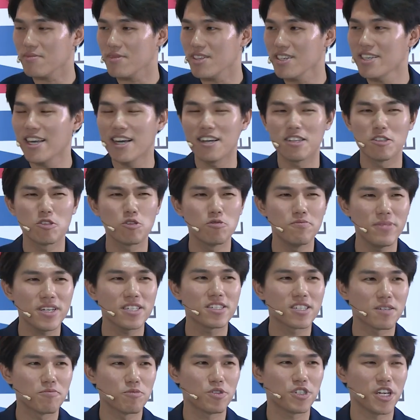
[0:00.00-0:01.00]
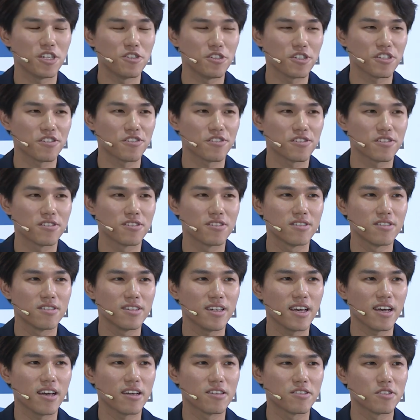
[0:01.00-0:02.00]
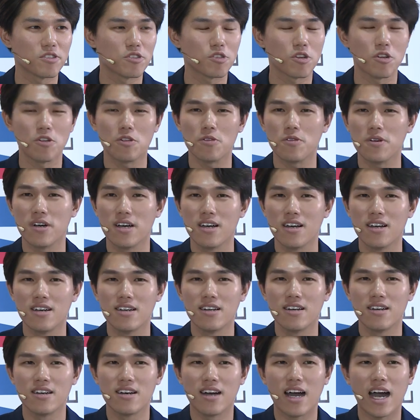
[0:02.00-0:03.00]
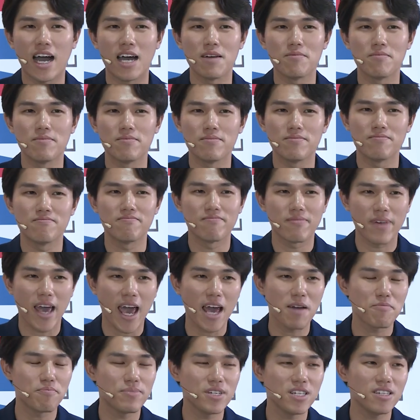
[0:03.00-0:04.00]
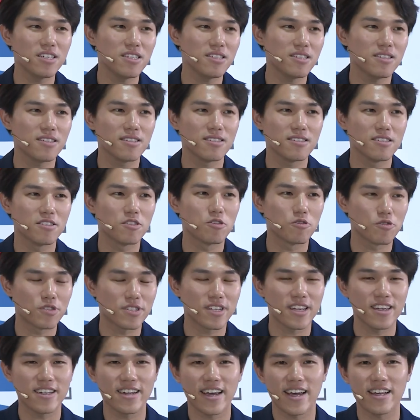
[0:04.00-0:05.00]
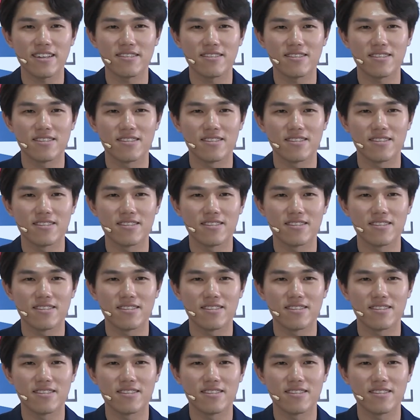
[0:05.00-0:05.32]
Yeah, to make some changes. Yeah, so I'm happy to say that